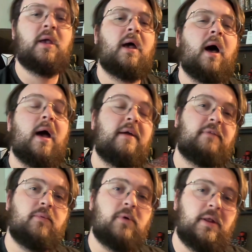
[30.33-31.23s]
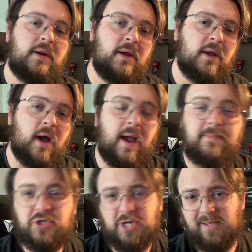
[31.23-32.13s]
Hi everyone, I'm
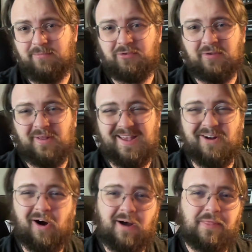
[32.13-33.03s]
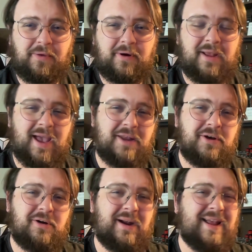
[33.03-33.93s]
James, an author,
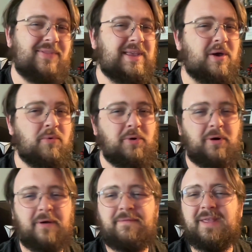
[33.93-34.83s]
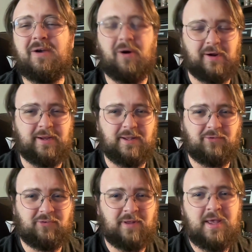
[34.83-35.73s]
editor, and the owner of The
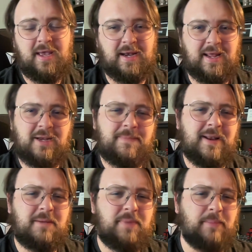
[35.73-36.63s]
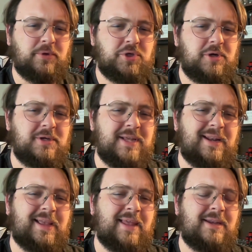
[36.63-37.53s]
Arcanist, an independent publisher
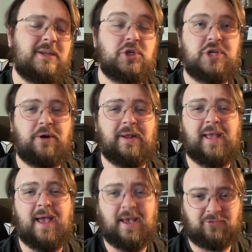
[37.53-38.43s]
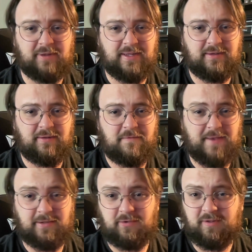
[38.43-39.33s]
dedicated to sharing excellent
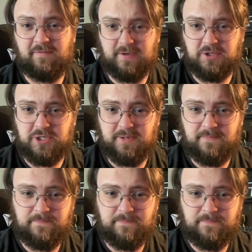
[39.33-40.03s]
fantasy fiction.